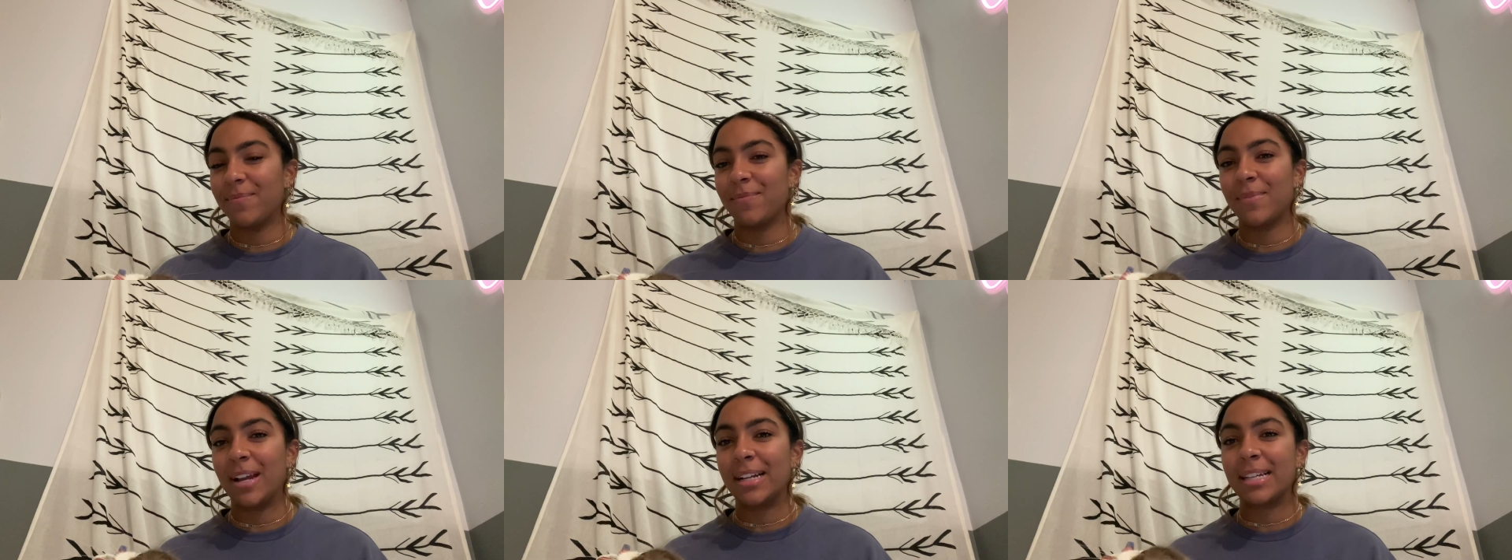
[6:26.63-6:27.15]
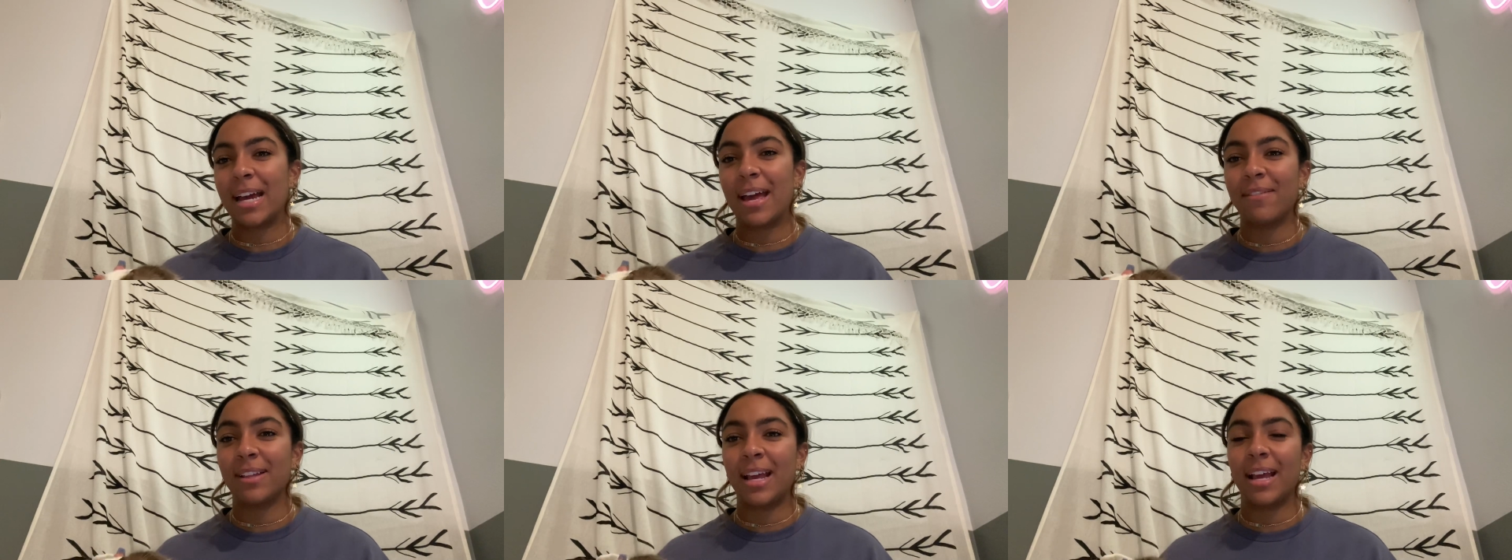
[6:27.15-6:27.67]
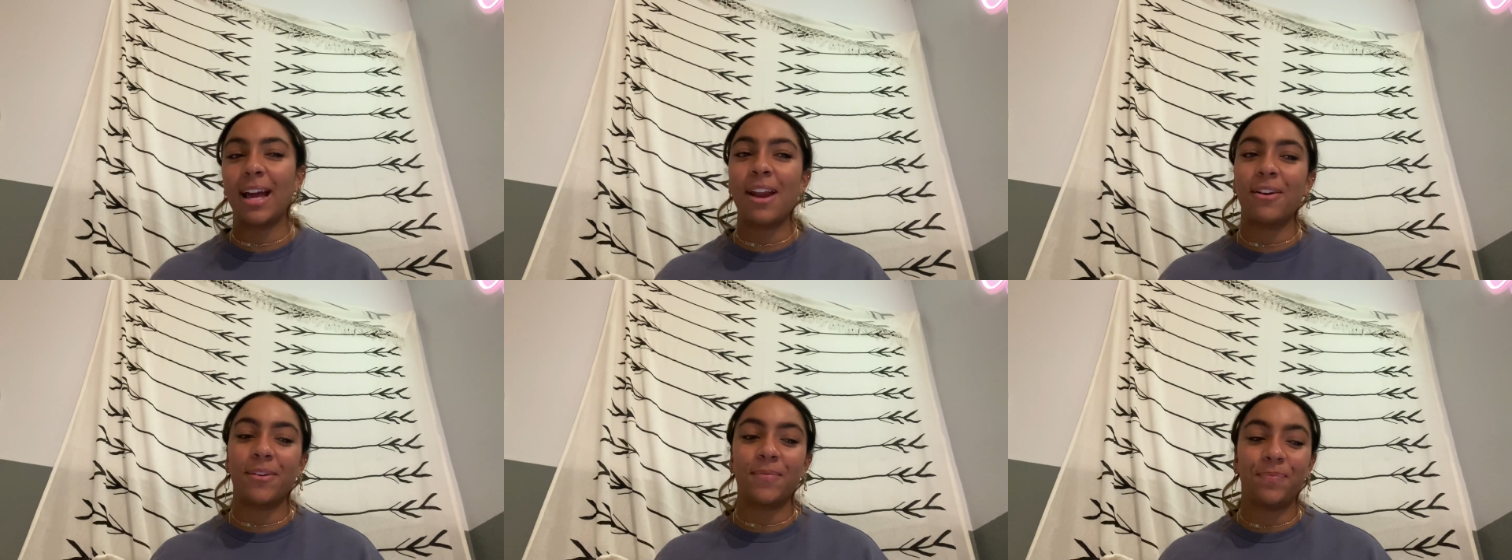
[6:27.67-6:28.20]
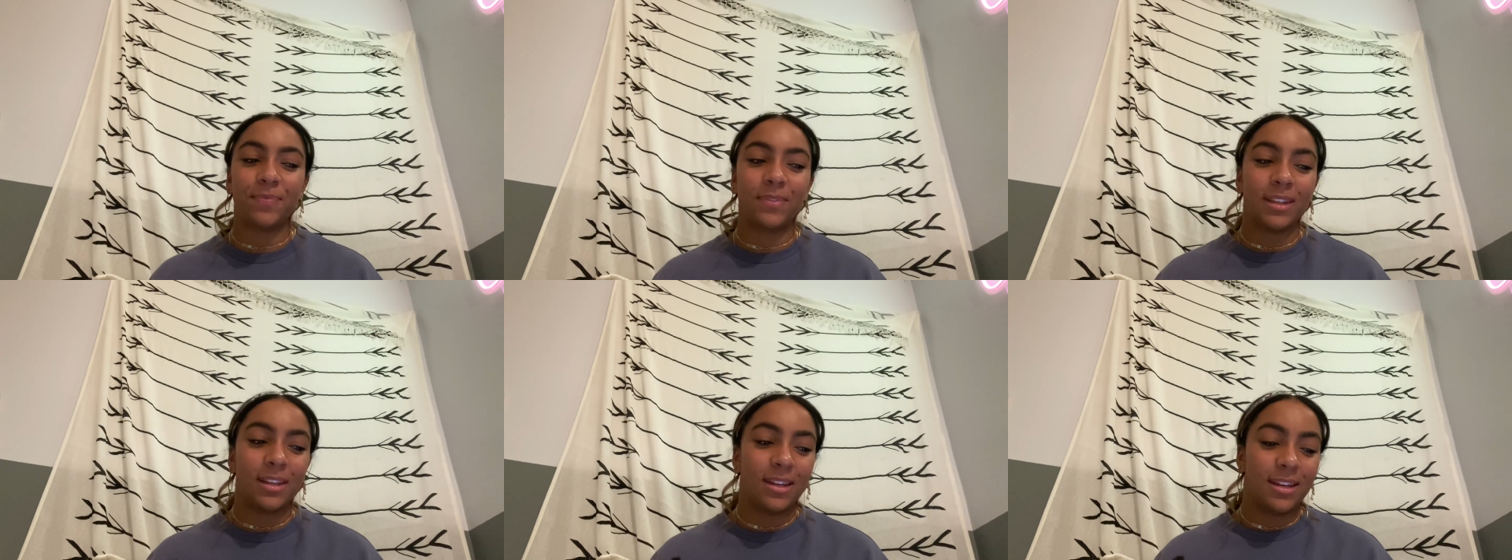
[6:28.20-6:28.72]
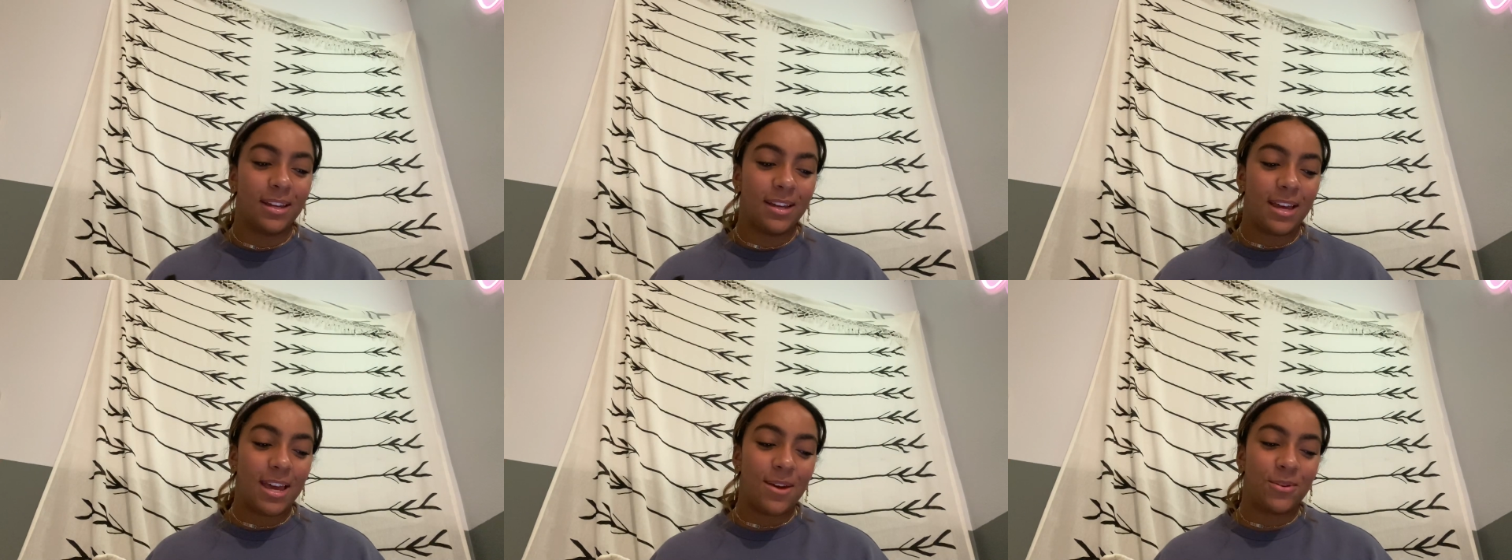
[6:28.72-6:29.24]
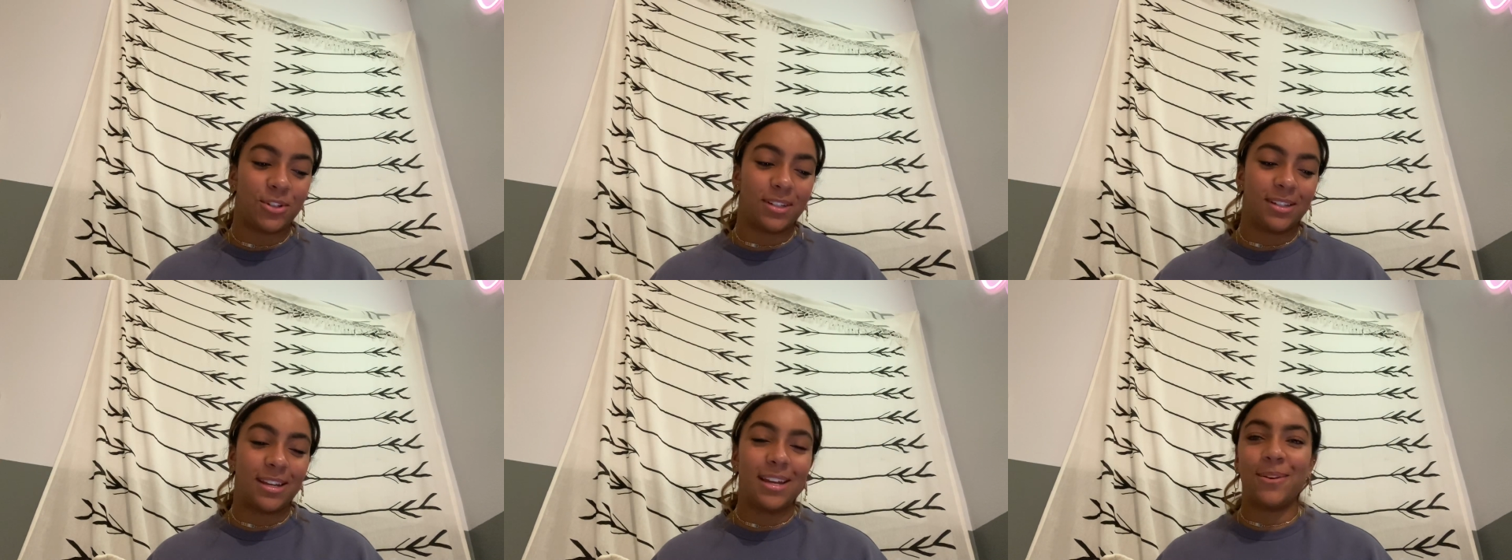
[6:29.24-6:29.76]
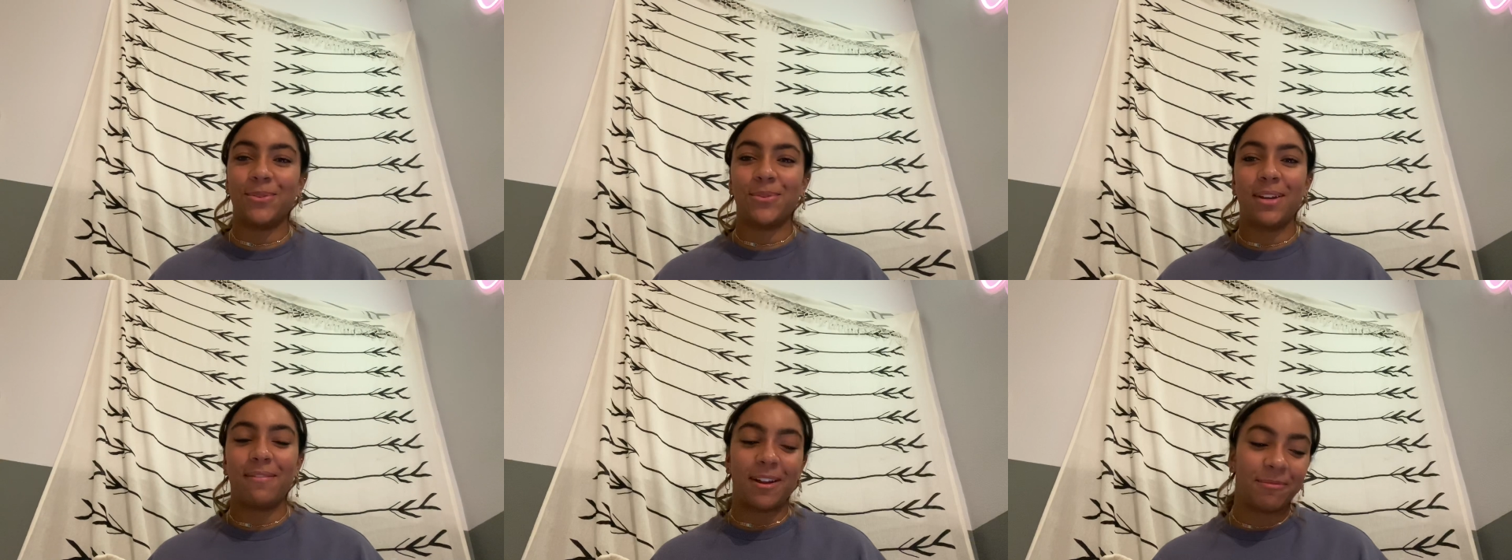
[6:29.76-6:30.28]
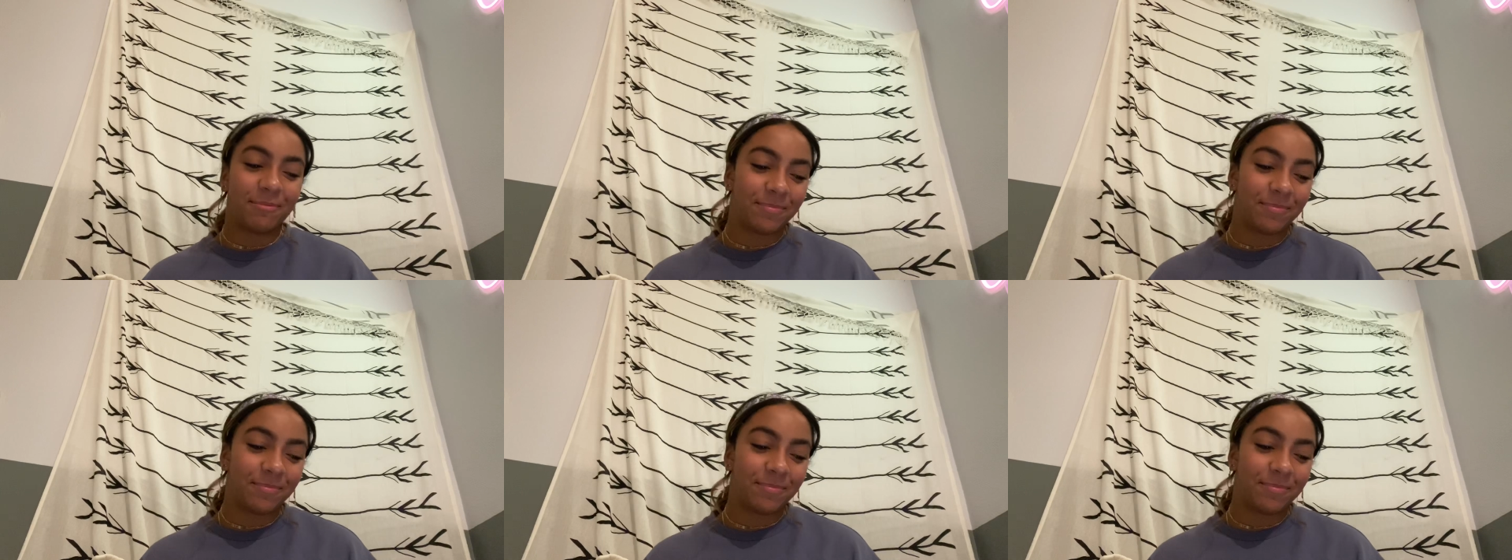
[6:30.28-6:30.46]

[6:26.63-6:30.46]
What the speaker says: Like, cause I haven't like, I don't know. It was really fun.